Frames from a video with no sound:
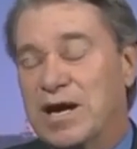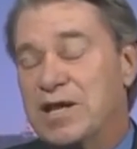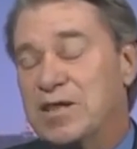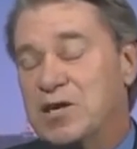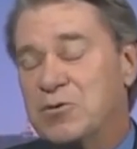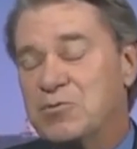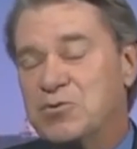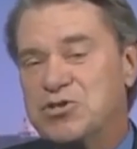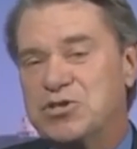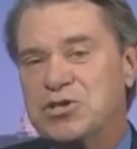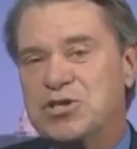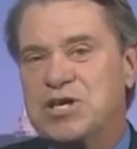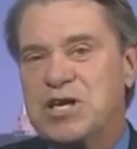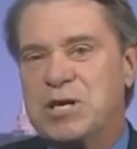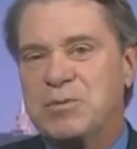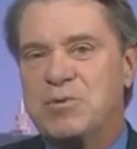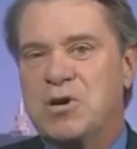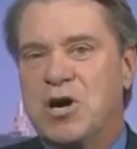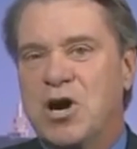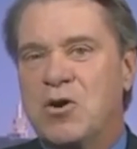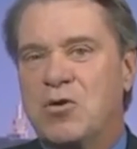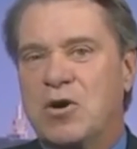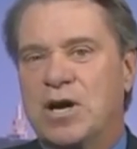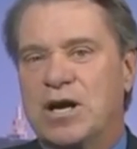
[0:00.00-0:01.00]
I think we should keep
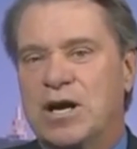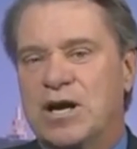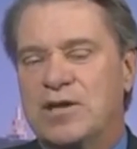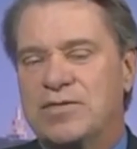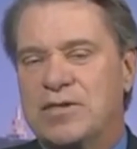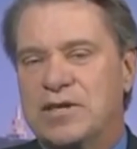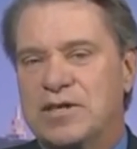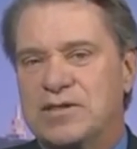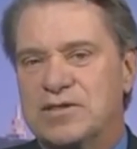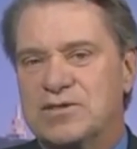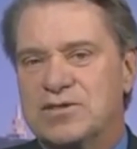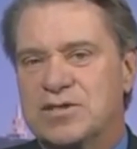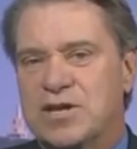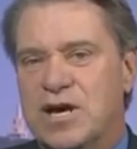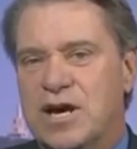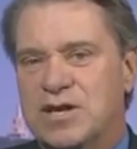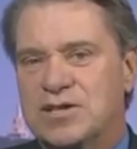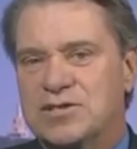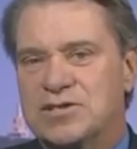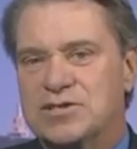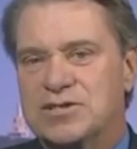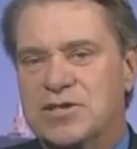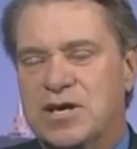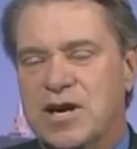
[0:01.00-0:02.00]
going. I think the
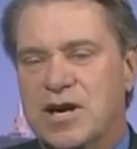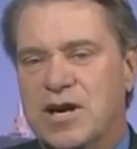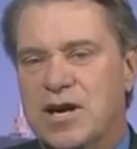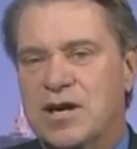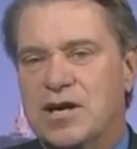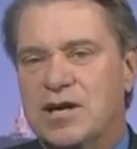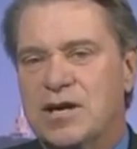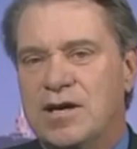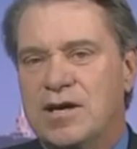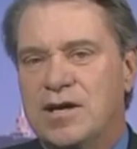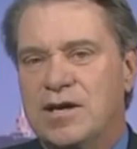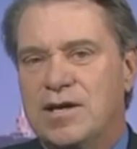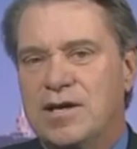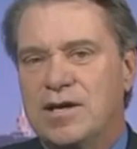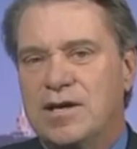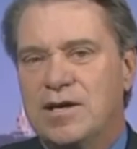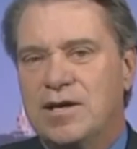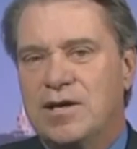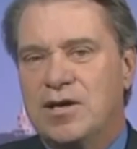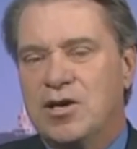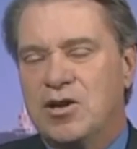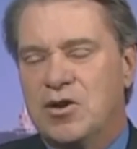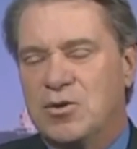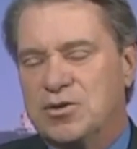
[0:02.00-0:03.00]
stock's, uh,
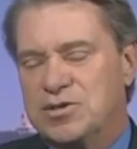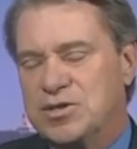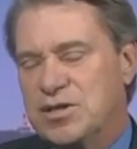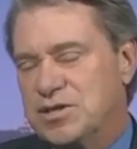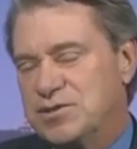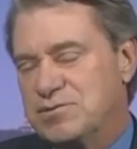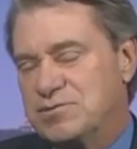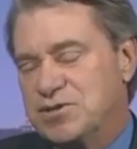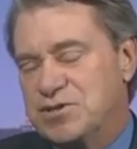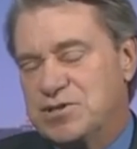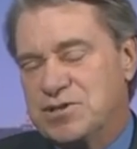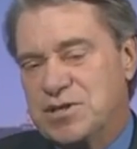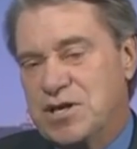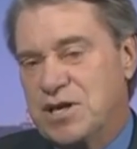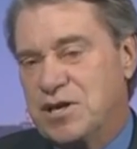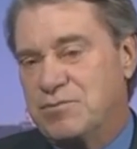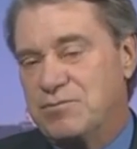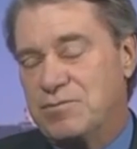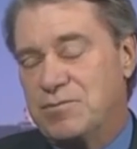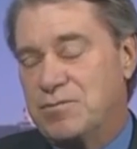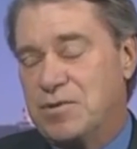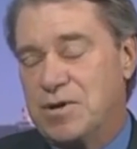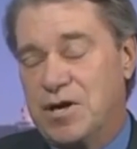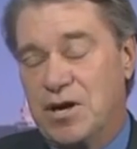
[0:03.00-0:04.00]
you know, it, it's
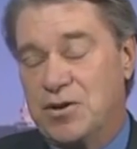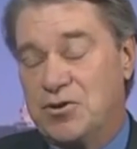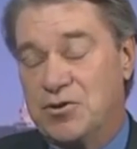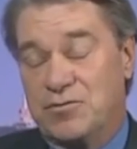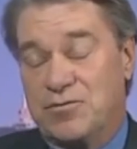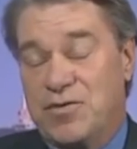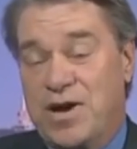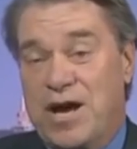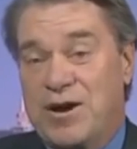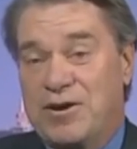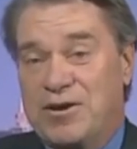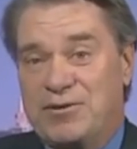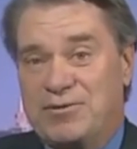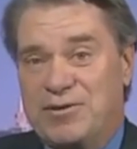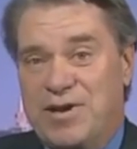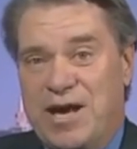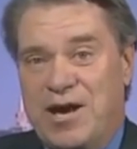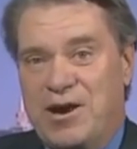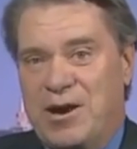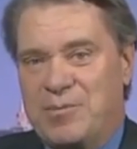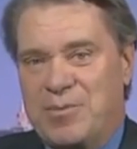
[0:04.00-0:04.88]
it undervalued now.